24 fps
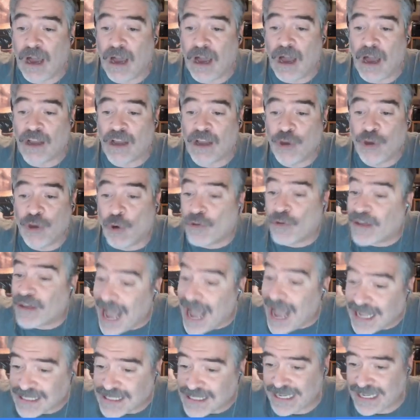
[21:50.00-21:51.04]

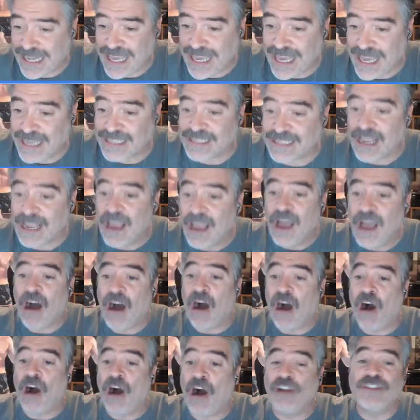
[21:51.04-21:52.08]
curiosity is.
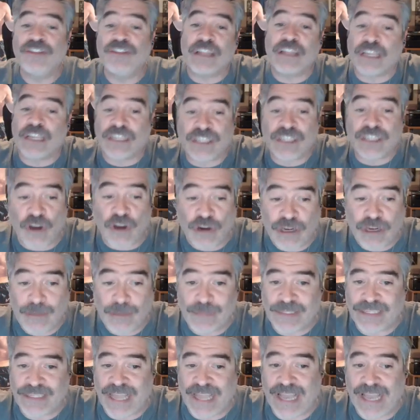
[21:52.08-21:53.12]
Under the
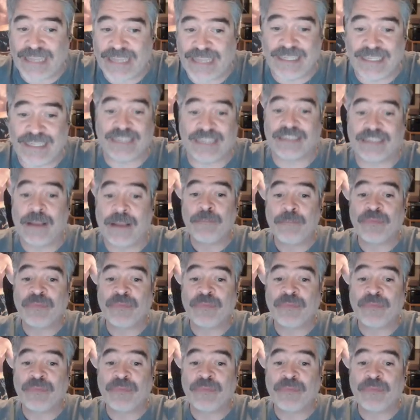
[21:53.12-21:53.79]
circumstances,